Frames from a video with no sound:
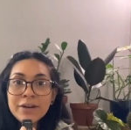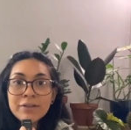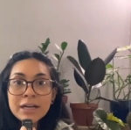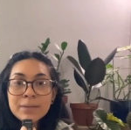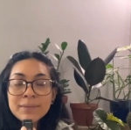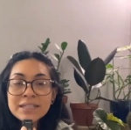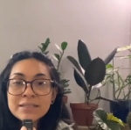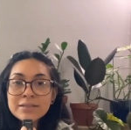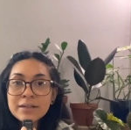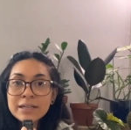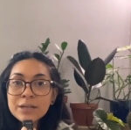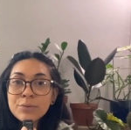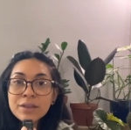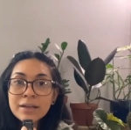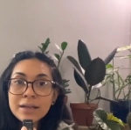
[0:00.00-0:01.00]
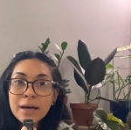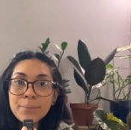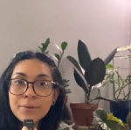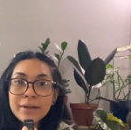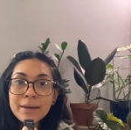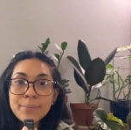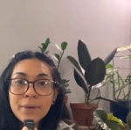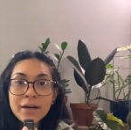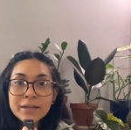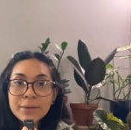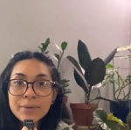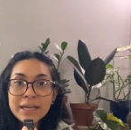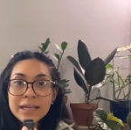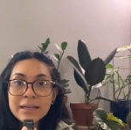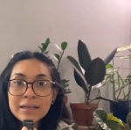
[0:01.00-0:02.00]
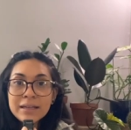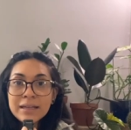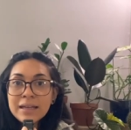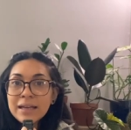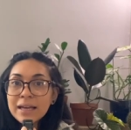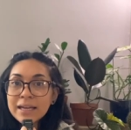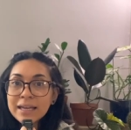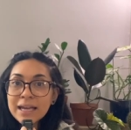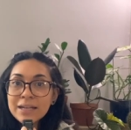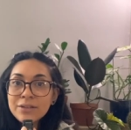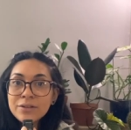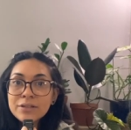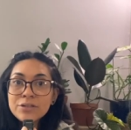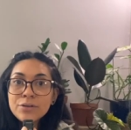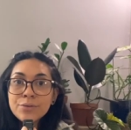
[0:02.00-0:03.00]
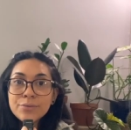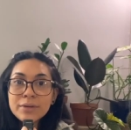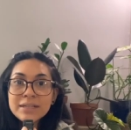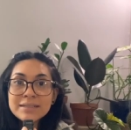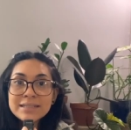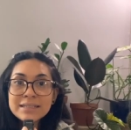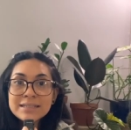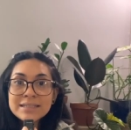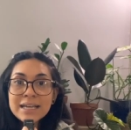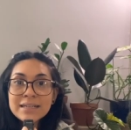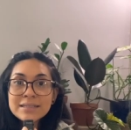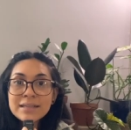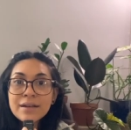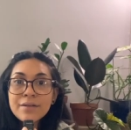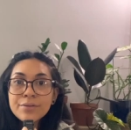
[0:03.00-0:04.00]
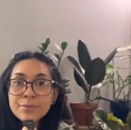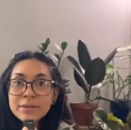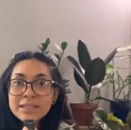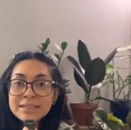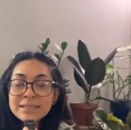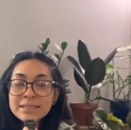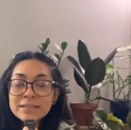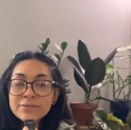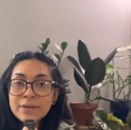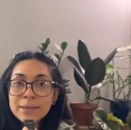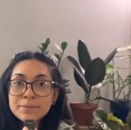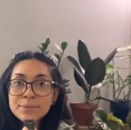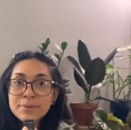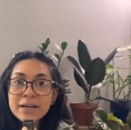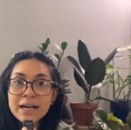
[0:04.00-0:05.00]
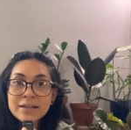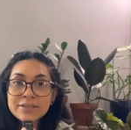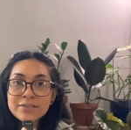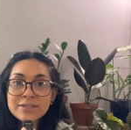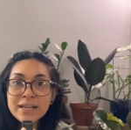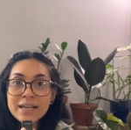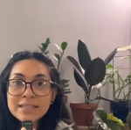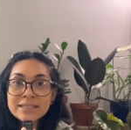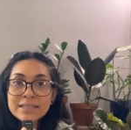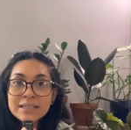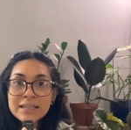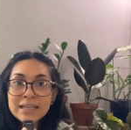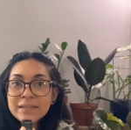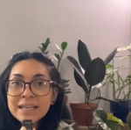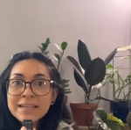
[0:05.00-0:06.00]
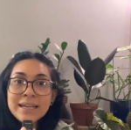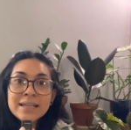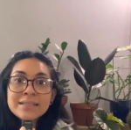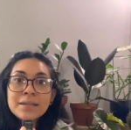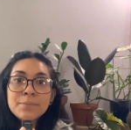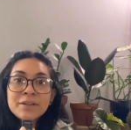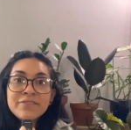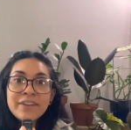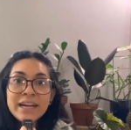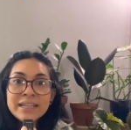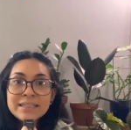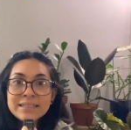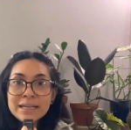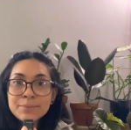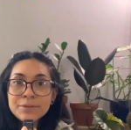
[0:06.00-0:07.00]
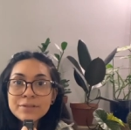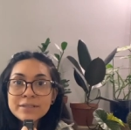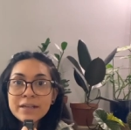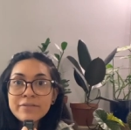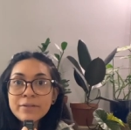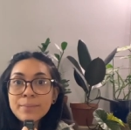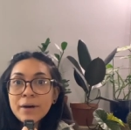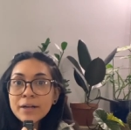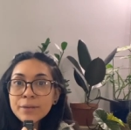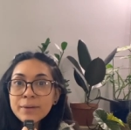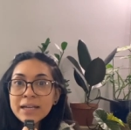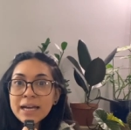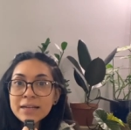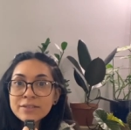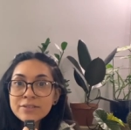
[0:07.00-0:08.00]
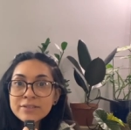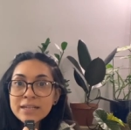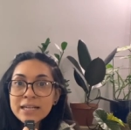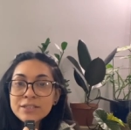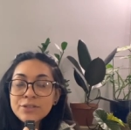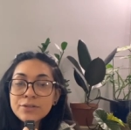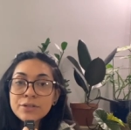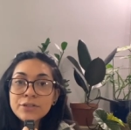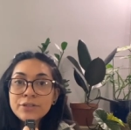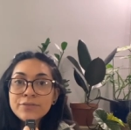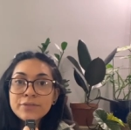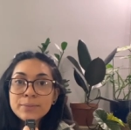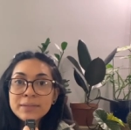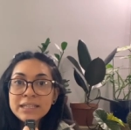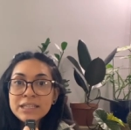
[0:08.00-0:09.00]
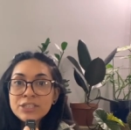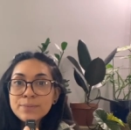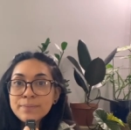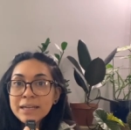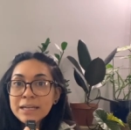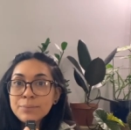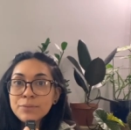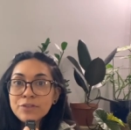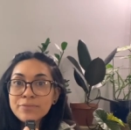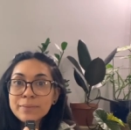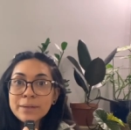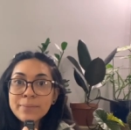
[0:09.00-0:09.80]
recommend starting with a couple at body weight. Again, you can do 3 to 6 sets of 3 to 6 reps per exercise. Next, I'll provide examples of a bodyweight exercise you can do from each main movement